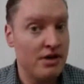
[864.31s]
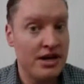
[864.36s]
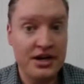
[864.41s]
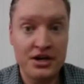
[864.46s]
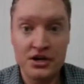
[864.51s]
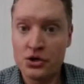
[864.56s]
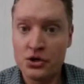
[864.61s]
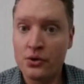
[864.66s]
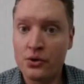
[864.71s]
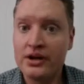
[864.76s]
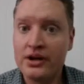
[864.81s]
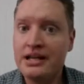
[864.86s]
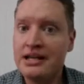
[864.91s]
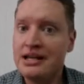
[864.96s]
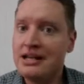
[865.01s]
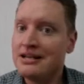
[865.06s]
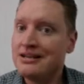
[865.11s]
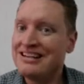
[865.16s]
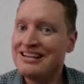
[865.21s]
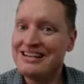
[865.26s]

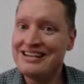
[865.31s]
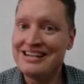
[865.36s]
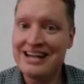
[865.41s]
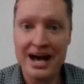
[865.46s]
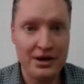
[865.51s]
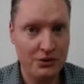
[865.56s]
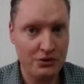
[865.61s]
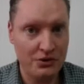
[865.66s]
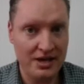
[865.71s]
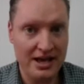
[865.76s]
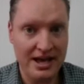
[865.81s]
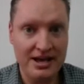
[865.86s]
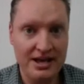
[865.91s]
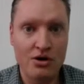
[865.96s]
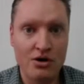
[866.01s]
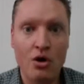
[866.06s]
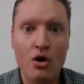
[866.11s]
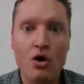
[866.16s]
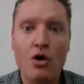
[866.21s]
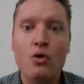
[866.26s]
ignoring, not
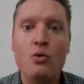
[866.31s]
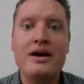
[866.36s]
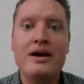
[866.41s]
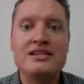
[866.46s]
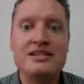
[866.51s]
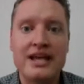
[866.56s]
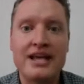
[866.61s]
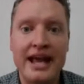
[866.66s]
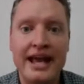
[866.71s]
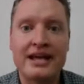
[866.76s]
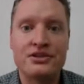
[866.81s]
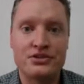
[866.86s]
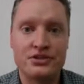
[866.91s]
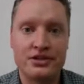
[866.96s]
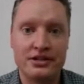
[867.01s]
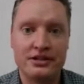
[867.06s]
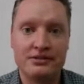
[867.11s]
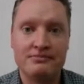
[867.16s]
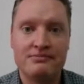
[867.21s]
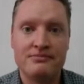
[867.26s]
okay. Always
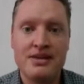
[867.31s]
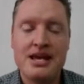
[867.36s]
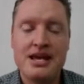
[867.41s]
answer.